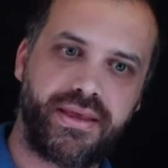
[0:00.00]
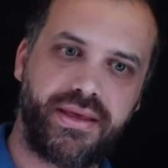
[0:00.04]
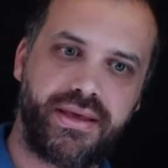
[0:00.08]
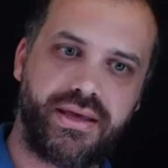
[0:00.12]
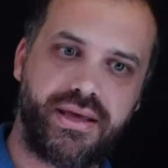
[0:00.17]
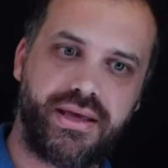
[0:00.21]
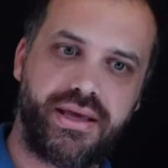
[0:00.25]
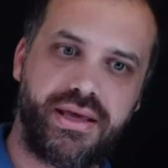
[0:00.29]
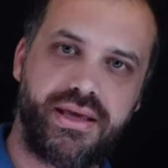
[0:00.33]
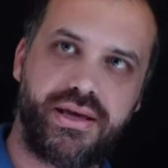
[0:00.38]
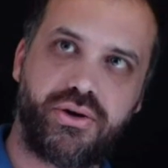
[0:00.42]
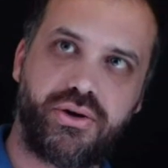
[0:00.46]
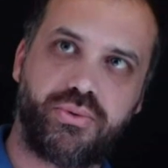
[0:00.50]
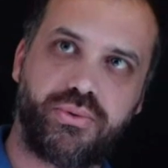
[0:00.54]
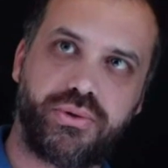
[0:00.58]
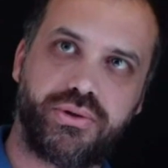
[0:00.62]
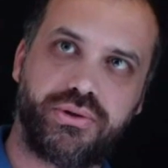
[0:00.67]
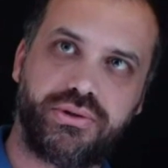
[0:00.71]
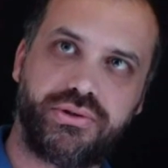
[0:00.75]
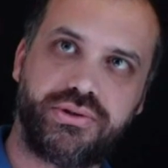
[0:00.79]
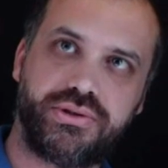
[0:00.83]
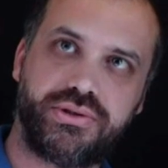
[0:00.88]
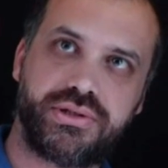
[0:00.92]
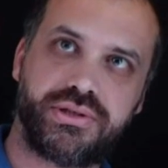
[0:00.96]

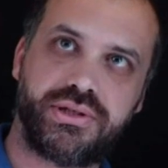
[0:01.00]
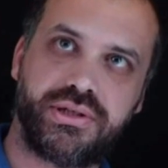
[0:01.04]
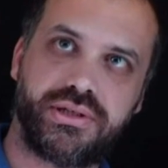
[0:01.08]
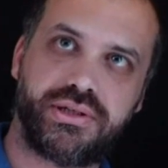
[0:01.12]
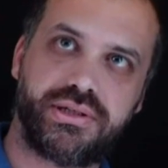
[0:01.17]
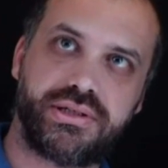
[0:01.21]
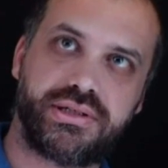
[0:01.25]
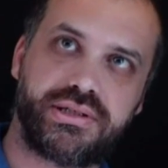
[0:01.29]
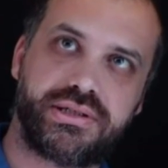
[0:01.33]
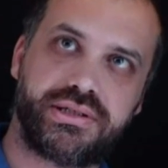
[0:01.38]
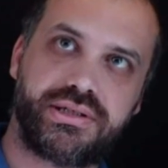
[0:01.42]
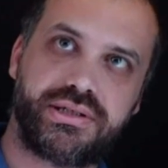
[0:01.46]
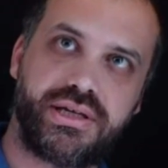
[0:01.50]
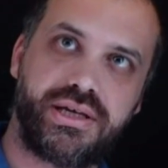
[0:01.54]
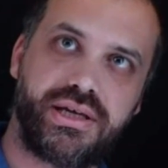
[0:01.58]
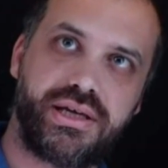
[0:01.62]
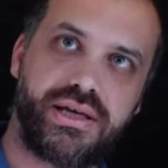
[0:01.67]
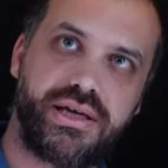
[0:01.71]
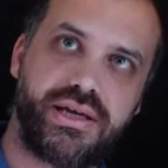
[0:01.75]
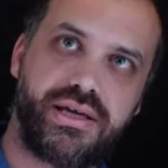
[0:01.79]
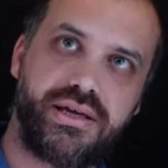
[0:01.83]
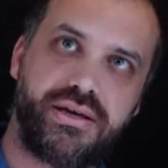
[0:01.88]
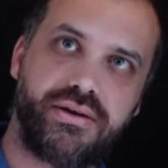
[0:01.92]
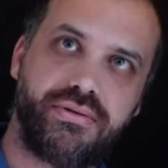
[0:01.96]
equals
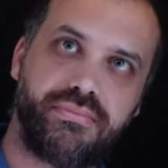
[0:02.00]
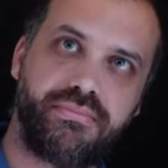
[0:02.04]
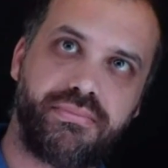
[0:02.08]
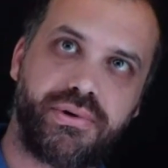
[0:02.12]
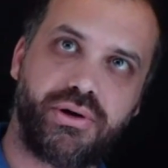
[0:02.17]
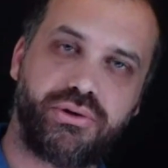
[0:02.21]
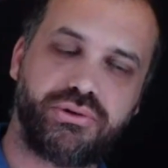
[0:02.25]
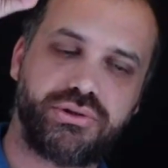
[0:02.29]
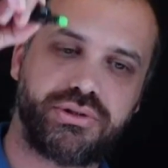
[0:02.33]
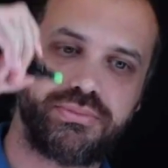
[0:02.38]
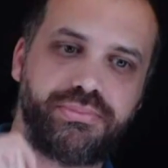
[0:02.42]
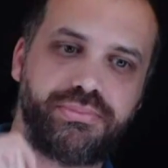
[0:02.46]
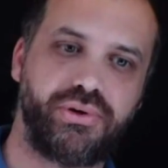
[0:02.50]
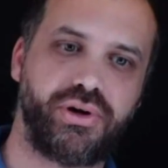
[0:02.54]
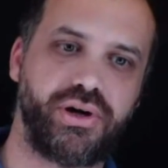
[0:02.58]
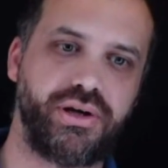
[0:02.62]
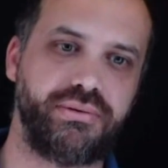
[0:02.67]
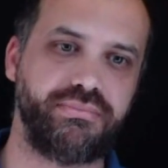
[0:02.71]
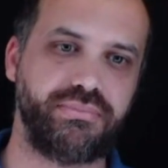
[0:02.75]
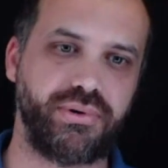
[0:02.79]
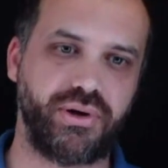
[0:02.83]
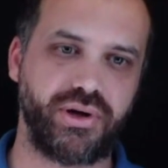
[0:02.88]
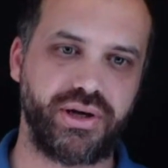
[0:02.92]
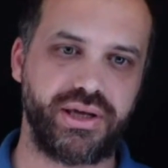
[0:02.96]
C
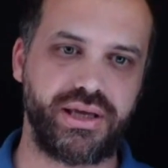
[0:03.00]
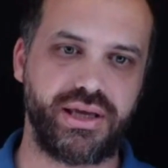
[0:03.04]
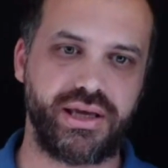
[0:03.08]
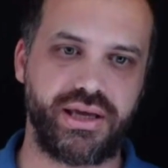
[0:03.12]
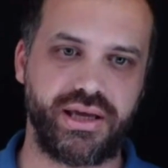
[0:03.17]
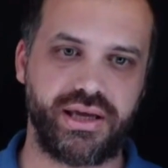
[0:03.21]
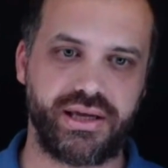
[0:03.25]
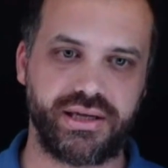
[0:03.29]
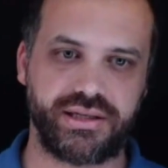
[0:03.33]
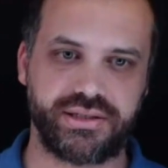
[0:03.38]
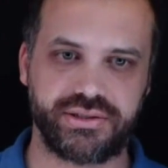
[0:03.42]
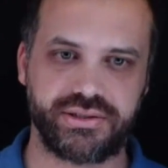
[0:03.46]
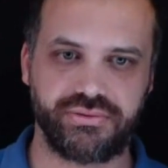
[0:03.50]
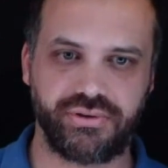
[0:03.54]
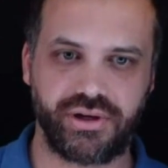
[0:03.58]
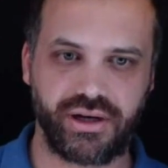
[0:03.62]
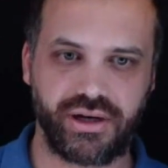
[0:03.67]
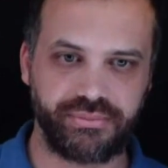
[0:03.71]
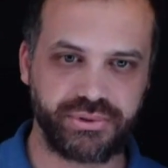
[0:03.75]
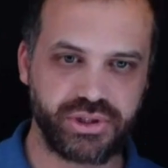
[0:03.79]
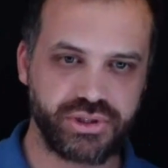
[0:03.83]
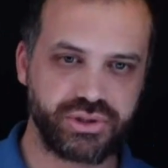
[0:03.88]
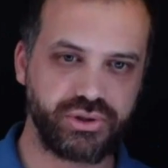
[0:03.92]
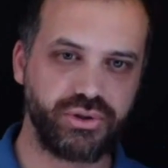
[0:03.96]
multiplied by X, right?
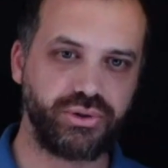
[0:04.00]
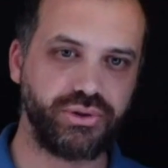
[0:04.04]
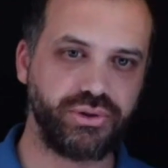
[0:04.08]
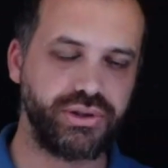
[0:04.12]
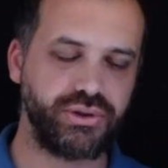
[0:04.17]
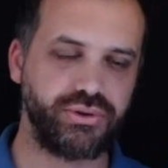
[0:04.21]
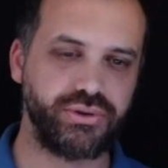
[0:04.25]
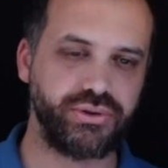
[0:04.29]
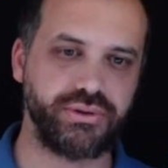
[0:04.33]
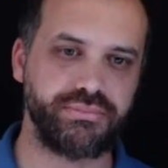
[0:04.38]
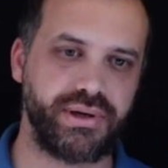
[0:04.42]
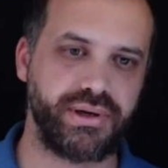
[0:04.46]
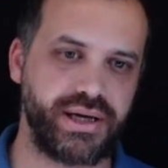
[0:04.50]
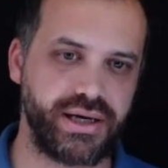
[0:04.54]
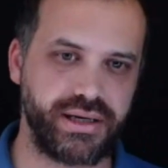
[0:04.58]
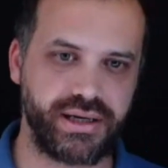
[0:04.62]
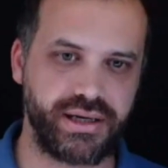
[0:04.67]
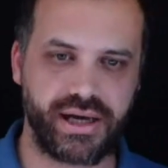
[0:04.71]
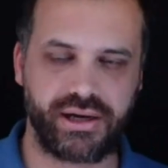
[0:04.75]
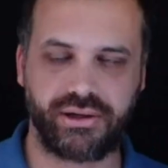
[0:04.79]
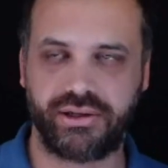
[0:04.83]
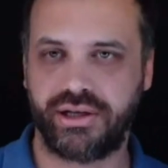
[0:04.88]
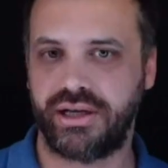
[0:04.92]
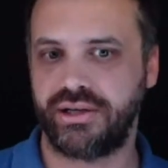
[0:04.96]
I'm just calling all
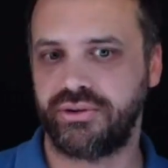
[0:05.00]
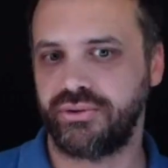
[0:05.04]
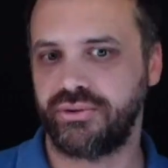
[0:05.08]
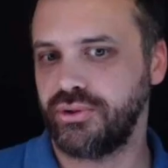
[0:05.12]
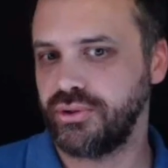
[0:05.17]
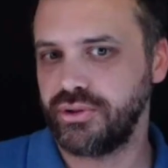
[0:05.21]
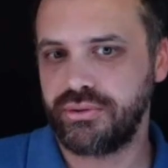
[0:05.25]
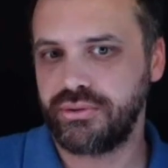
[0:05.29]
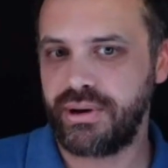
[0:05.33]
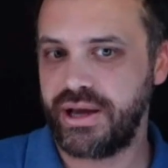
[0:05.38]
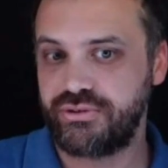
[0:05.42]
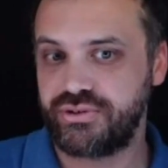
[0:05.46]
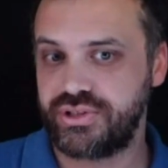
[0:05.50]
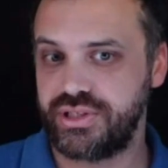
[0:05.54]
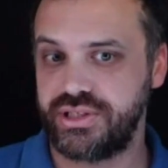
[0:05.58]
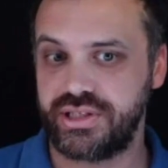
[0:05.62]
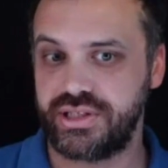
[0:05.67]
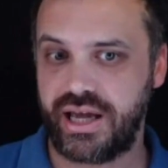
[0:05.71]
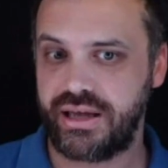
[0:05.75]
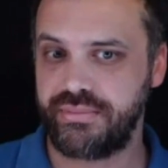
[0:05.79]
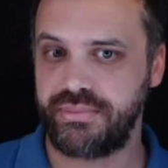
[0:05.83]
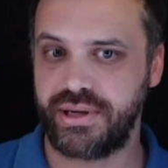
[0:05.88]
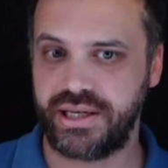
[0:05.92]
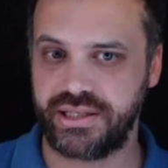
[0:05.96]
the matrices
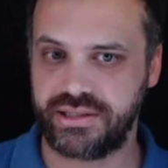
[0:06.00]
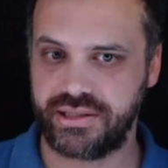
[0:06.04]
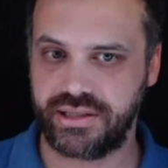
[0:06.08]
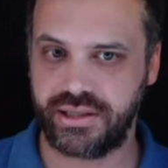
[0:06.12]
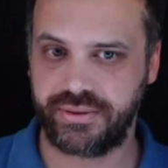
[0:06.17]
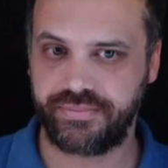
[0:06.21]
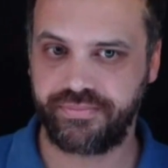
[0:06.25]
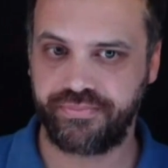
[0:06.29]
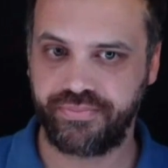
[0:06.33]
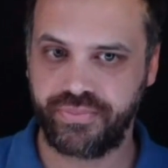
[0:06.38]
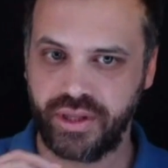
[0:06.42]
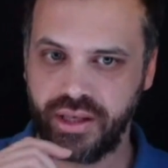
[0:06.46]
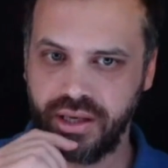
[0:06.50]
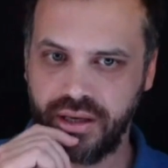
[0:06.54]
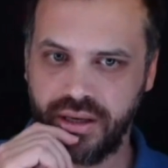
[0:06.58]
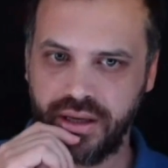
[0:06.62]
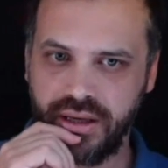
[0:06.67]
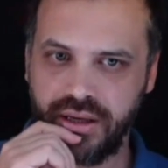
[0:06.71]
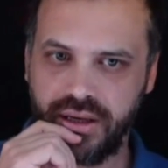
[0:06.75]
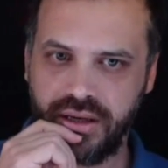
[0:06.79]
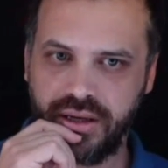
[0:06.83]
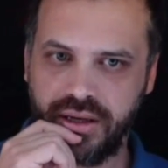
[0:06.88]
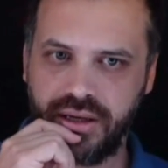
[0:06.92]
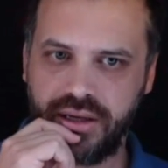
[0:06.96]
A, B, and C.
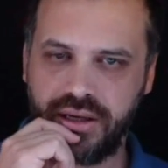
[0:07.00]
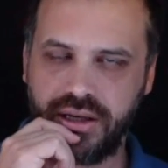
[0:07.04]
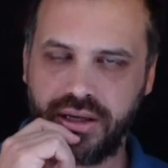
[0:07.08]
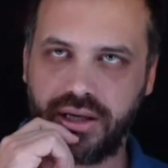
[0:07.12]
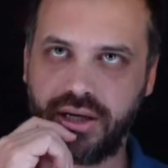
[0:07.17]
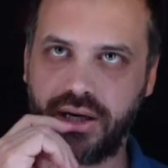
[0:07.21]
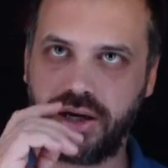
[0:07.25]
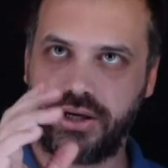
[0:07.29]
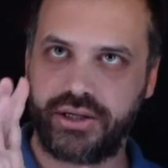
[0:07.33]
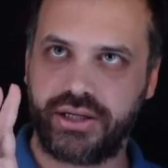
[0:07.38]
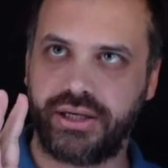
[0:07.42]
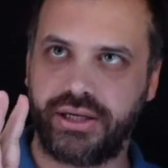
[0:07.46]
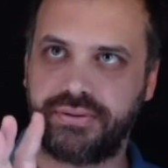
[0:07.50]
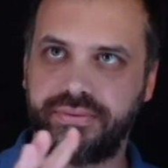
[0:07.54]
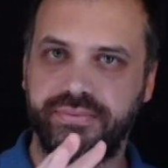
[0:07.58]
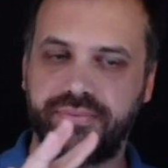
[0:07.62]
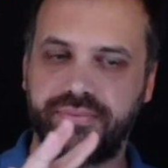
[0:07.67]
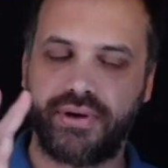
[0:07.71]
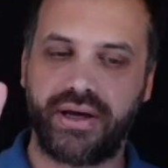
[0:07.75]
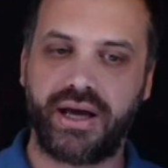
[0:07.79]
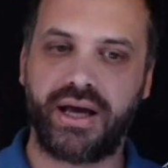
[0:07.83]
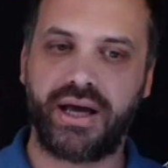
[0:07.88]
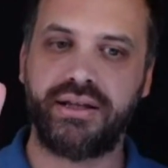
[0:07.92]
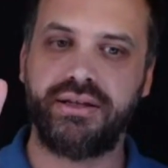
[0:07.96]
Okay.
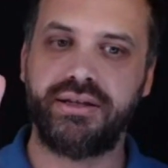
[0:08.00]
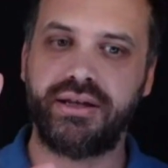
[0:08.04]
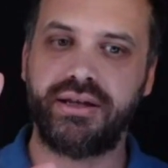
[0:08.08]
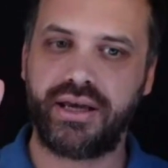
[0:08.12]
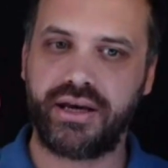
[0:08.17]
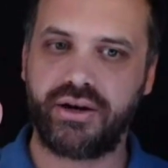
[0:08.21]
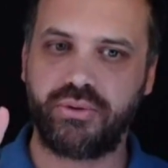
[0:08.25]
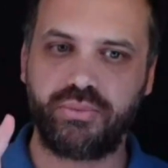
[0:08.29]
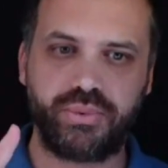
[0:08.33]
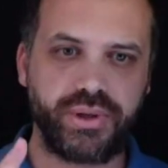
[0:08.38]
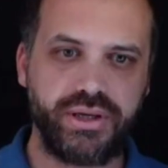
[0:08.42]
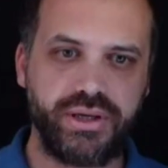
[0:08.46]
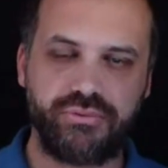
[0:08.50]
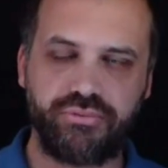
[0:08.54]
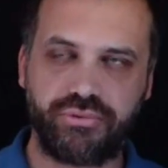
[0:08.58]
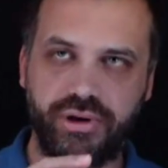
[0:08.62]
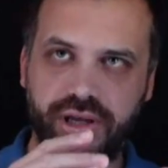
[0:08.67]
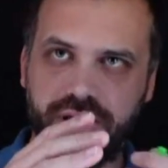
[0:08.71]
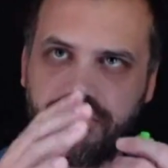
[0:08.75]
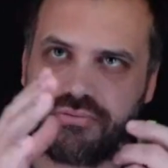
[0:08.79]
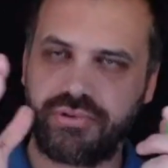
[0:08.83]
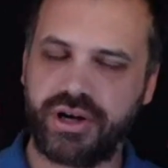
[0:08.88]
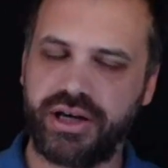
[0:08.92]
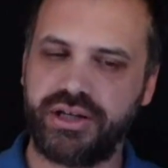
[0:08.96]
And now we
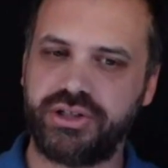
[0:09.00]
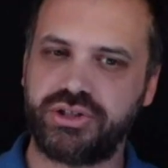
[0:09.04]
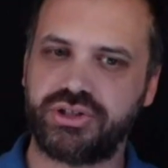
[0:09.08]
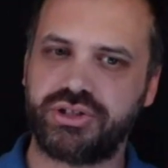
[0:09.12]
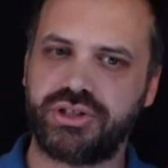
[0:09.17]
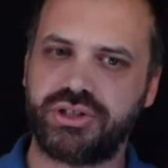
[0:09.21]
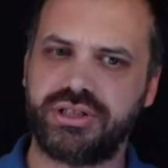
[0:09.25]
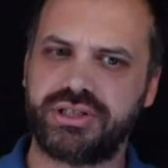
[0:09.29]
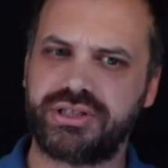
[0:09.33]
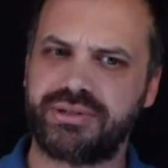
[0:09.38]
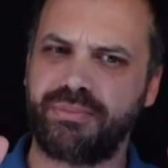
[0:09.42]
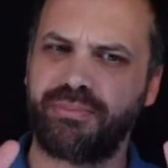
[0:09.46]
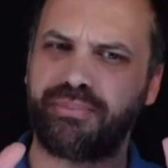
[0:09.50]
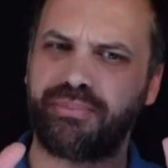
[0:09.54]
rearrange this